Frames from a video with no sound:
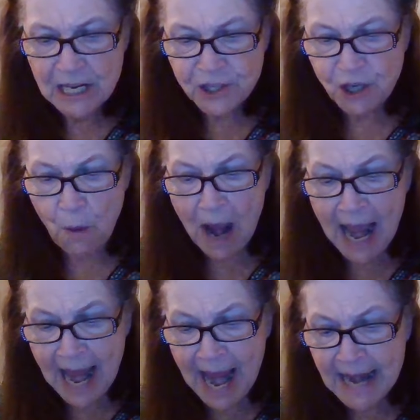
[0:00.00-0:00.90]
So
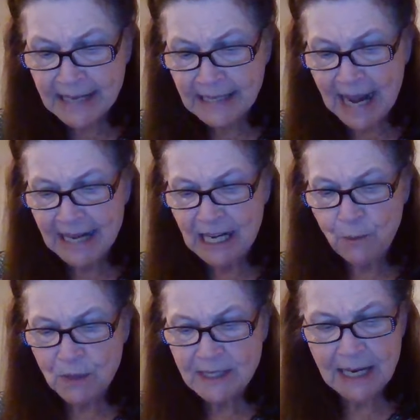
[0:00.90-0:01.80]
I ate it and
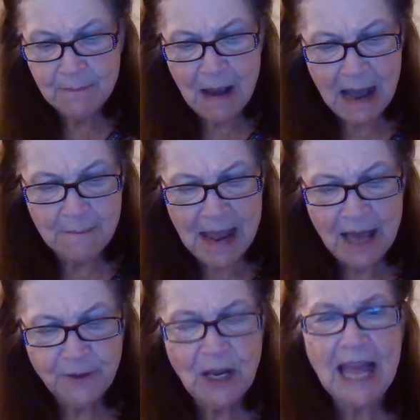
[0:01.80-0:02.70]
it was in my
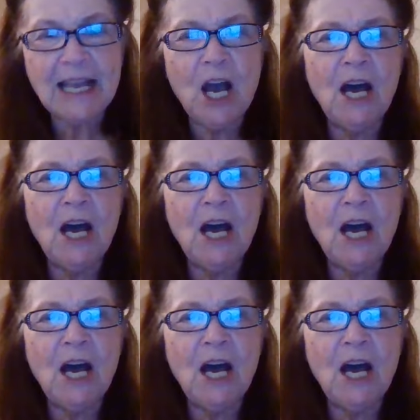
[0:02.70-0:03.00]
mouth like